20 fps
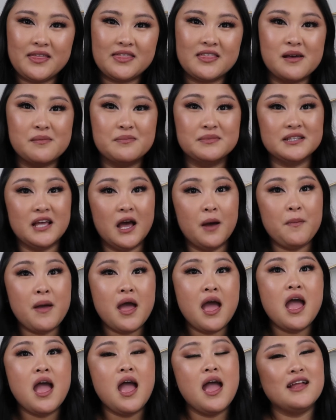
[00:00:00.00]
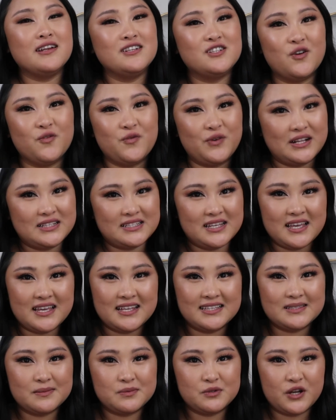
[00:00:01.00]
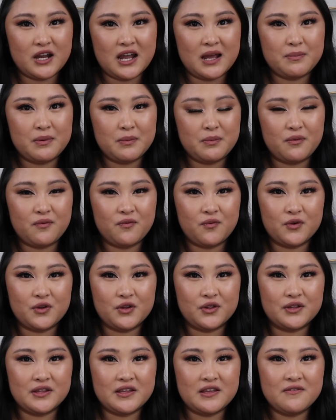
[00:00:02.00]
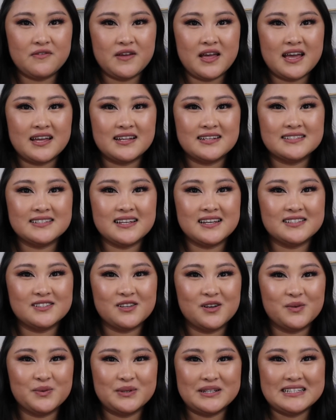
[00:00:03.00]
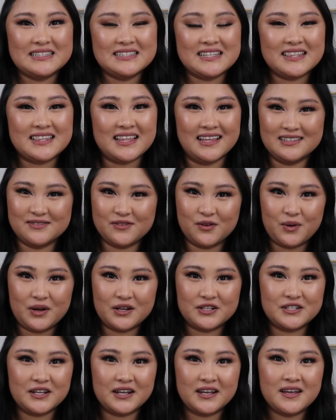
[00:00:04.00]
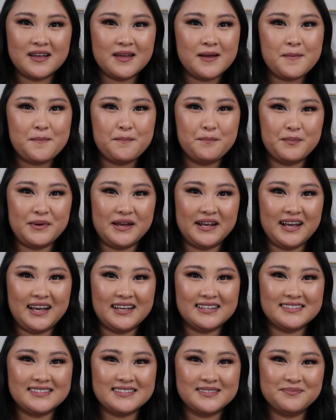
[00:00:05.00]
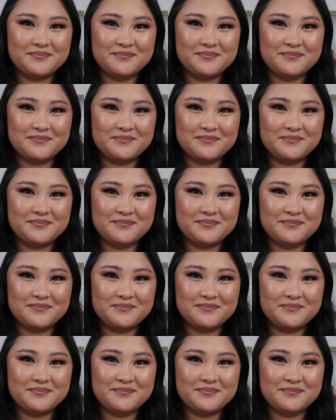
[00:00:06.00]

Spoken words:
a thumbs up, and don't forget to hit subscribe before you leave. And as always, thanks for watching. Bye guys.